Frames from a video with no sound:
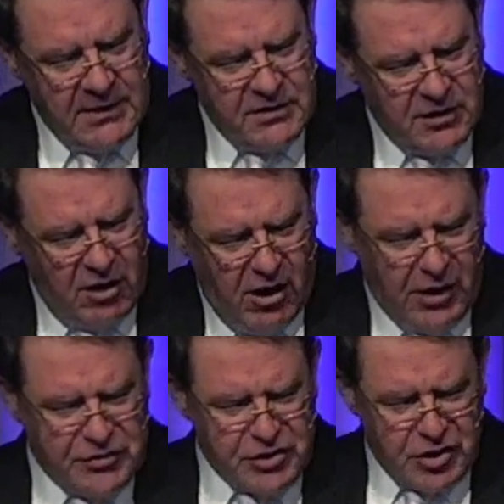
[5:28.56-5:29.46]
The
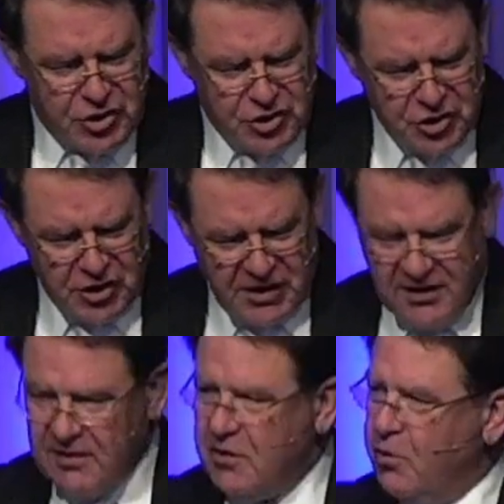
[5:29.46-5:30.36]
guards
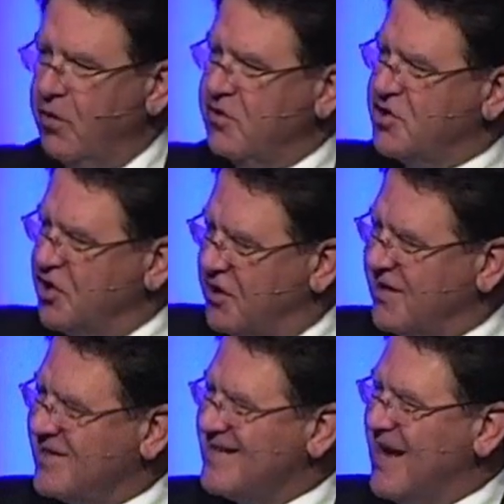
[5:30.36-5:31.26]
shook. The word shook
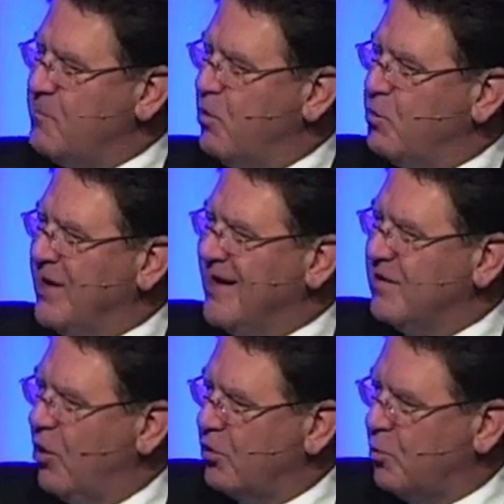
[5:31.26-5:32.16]
is the same word we get
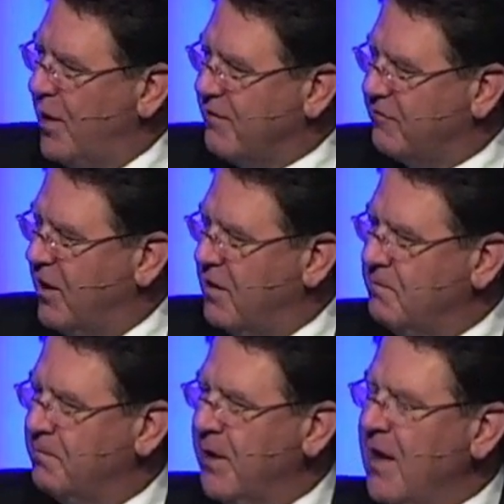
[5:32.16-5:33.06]
earthquake
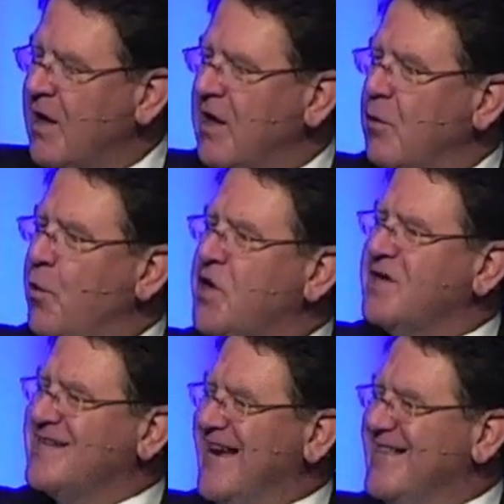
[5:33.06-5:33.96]
from. We
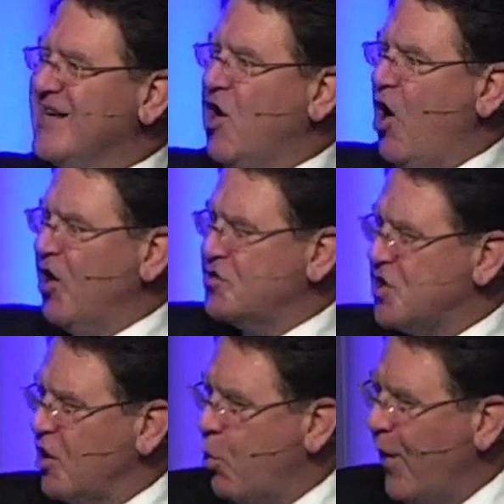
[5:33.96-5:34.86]
could say the guards
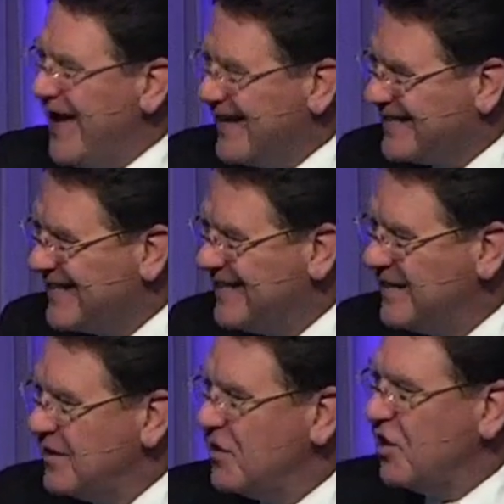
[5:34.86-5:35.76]
quaked.
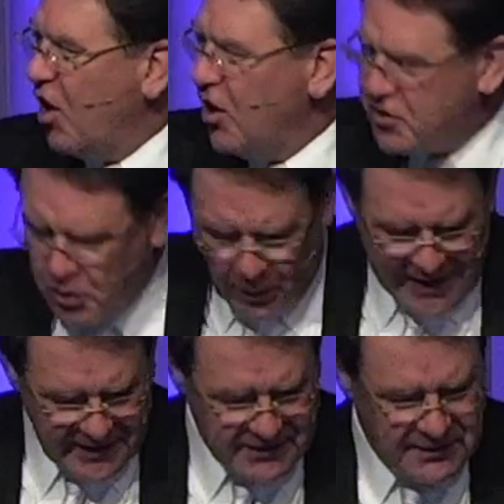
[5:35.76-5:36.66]
The guards
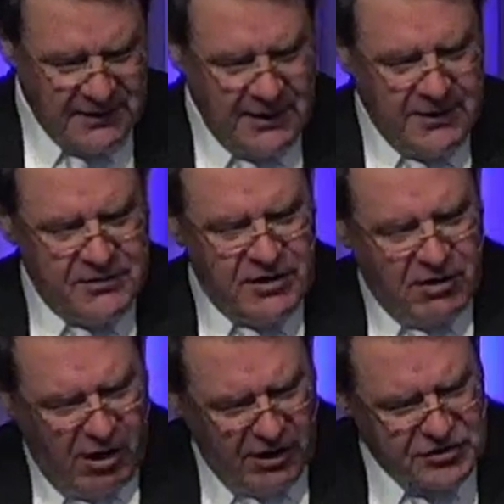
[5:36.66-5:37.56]
quaked. The
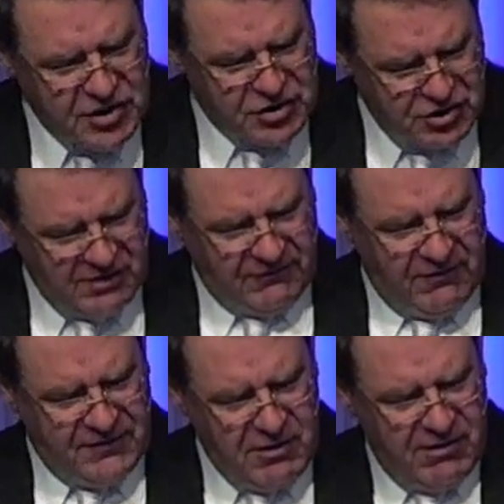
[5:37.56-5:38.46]
guards shook
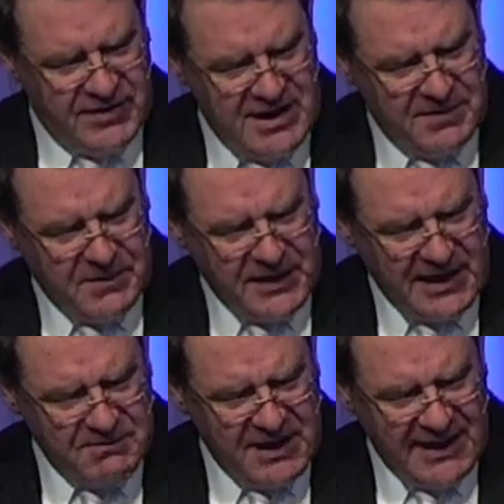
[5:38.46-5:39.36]
for fear of him and
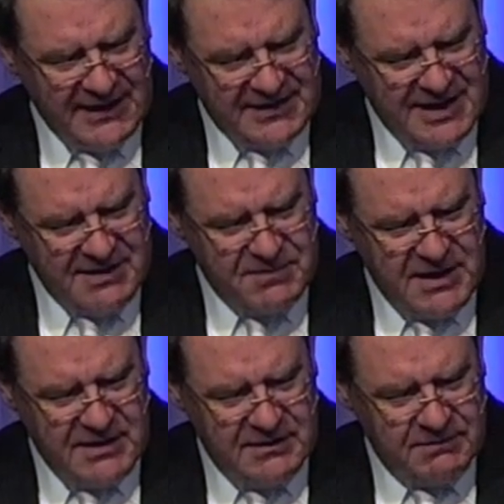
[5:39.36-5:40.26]
became like dead
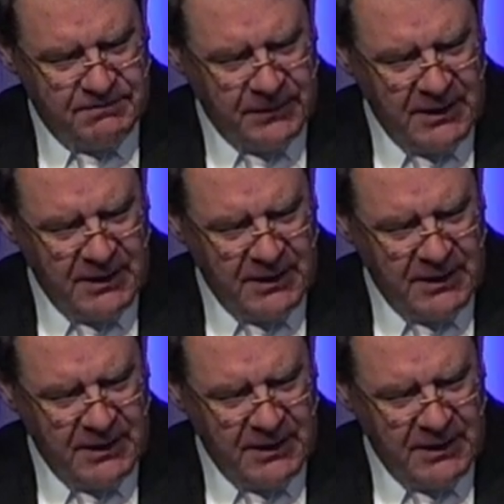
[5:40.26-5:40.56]
men.